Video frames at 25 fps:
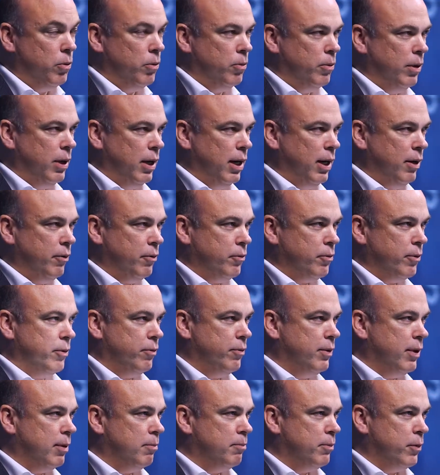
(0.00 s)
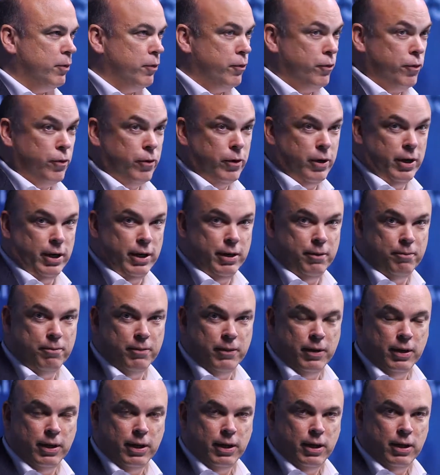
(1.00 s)
we're left with number three.
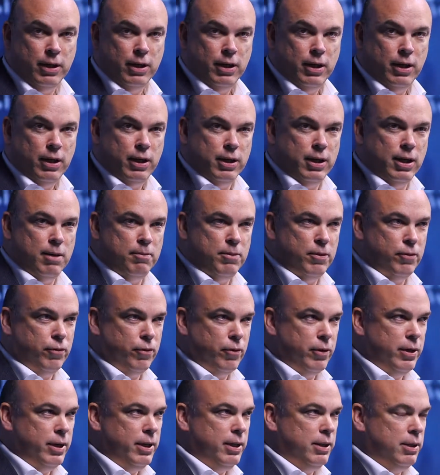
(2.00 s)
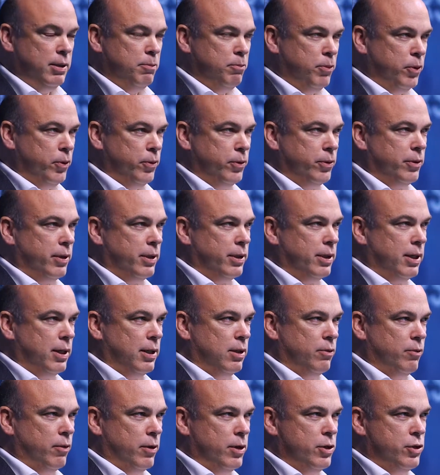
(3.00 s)
And number three, it's important to understand,
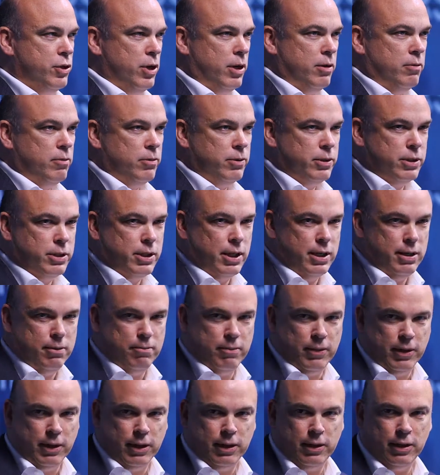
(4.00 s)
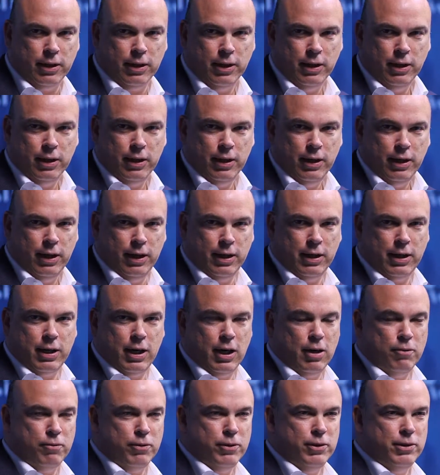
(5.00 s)
is a very general statement. It
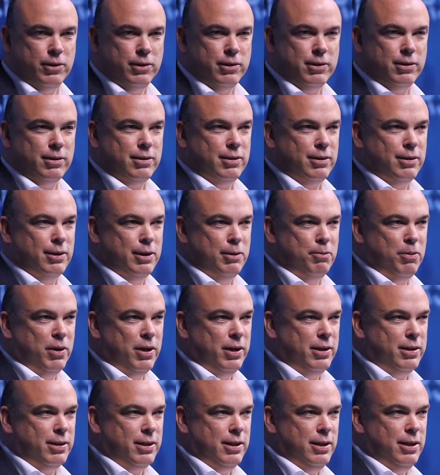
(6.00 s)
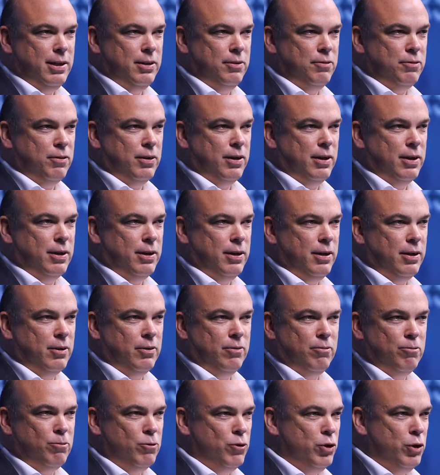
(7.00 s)
covers the ability of
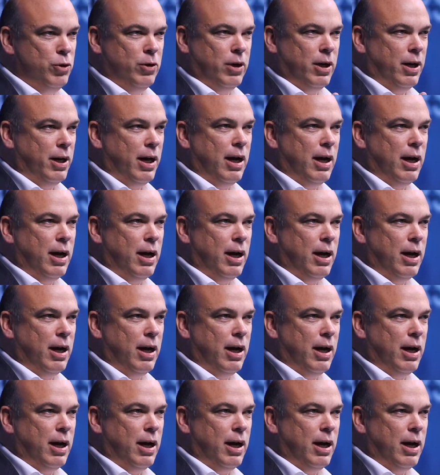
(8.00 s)
UK